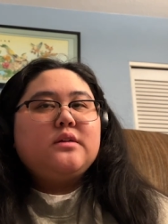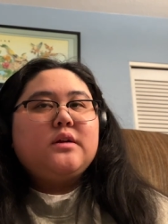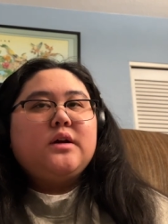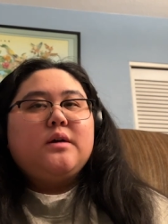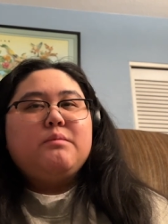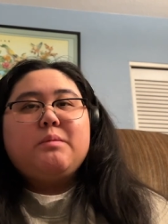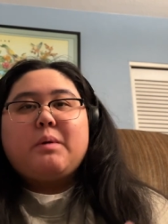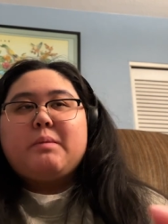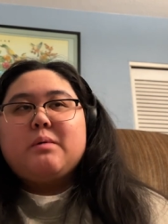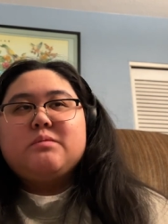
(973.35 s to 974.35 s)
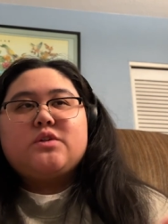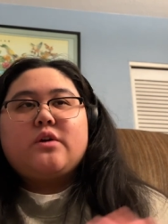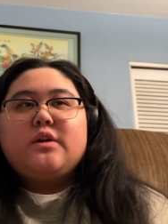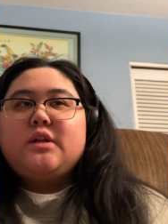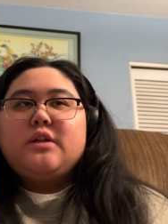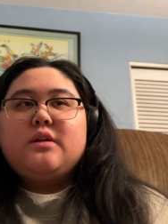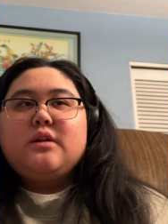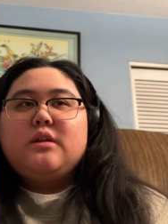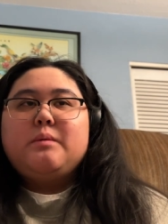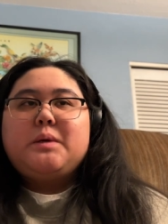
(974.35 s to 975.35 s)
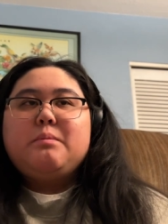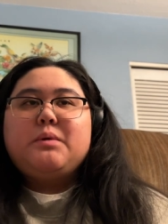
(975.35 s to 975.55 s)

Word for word: Uh, me and my mom started it a little bit,